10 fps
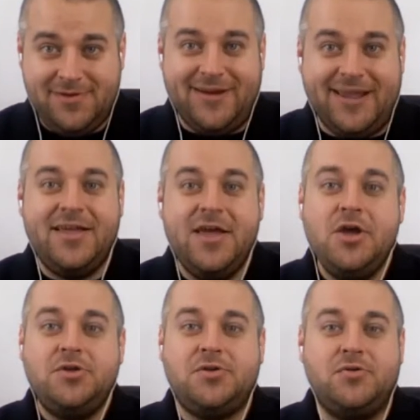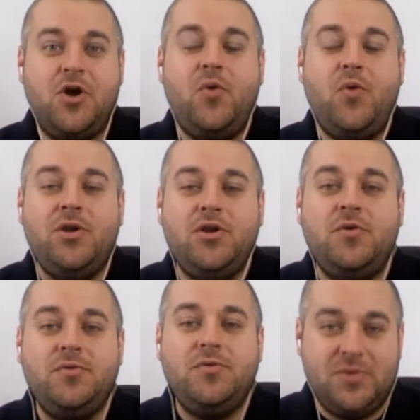right? So no one
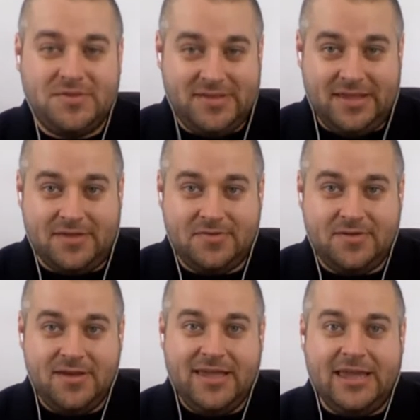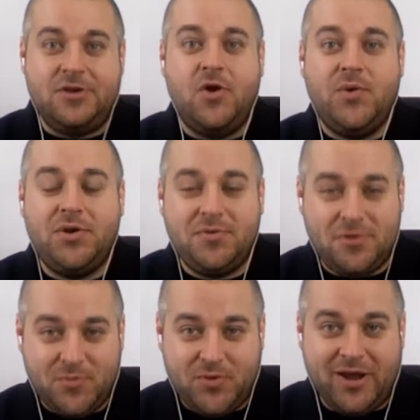knows you exist, and no one knows
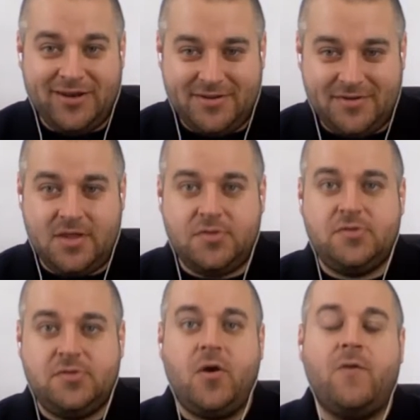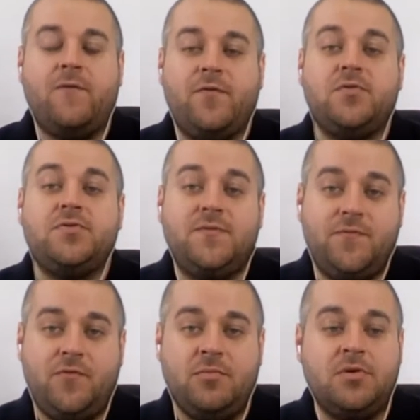your product exists. So first and
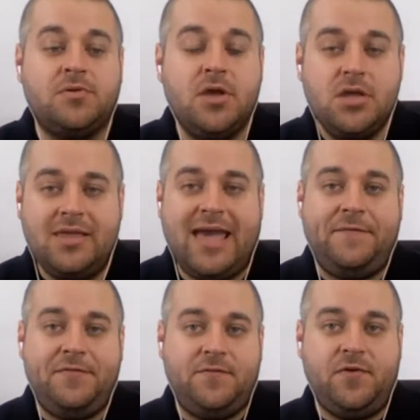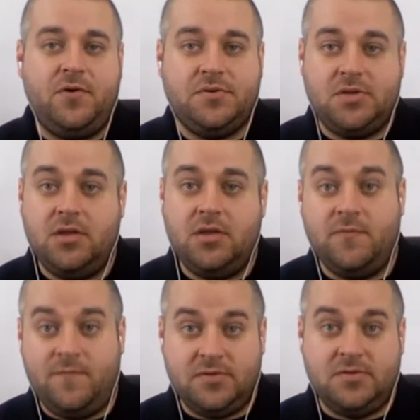foremost, you have to focus on
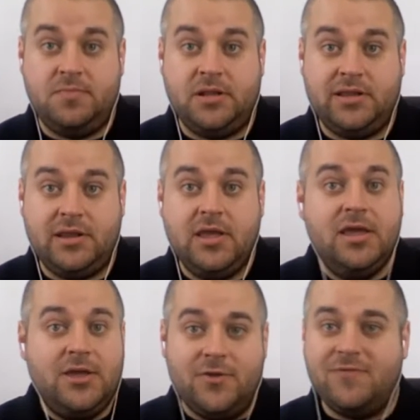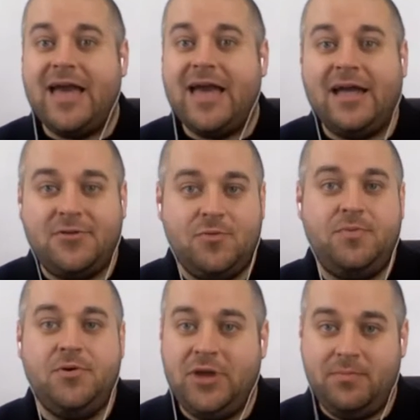your visibility. You've got to
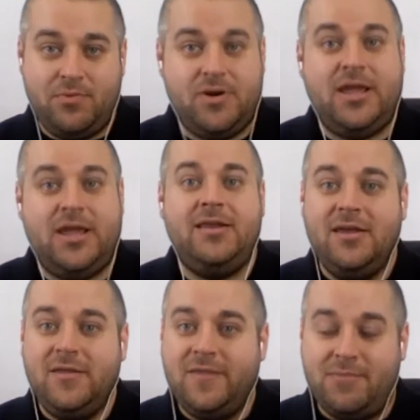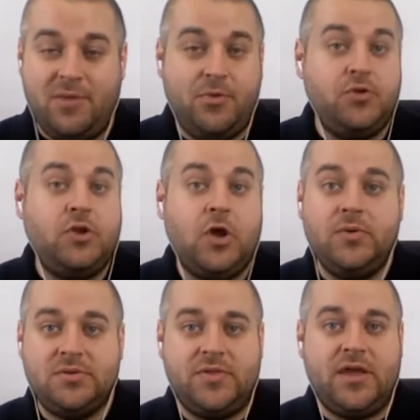build a brand that people know
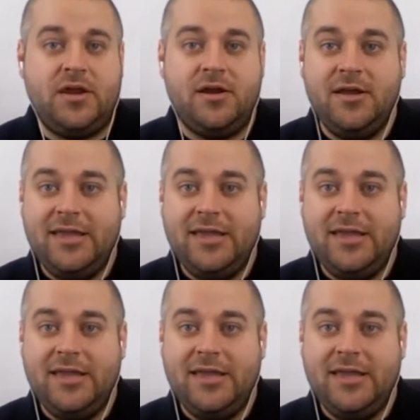is there